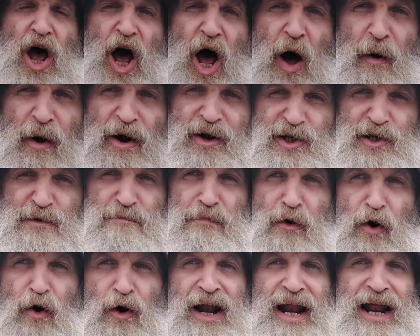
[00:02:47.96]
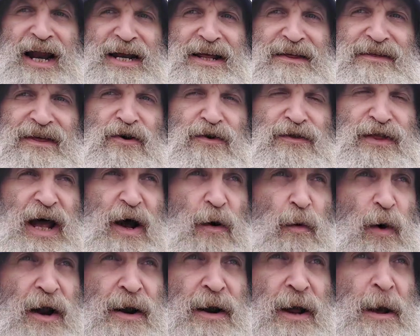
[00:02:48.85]
won't spoil anything on
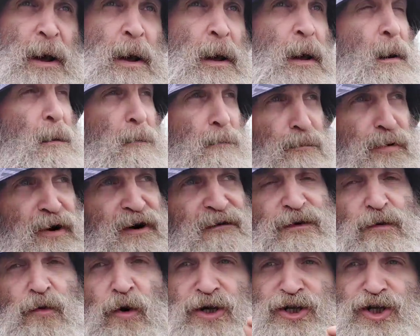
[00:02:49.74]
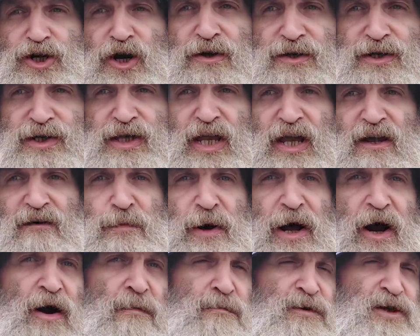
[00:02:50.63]
that one. But if you watch it on Steve
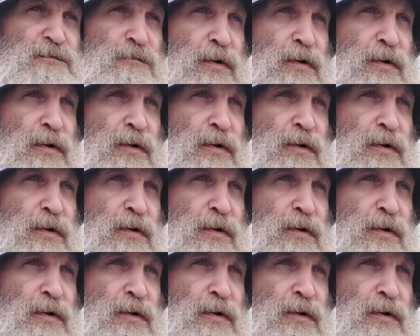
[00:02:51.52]
Perryman's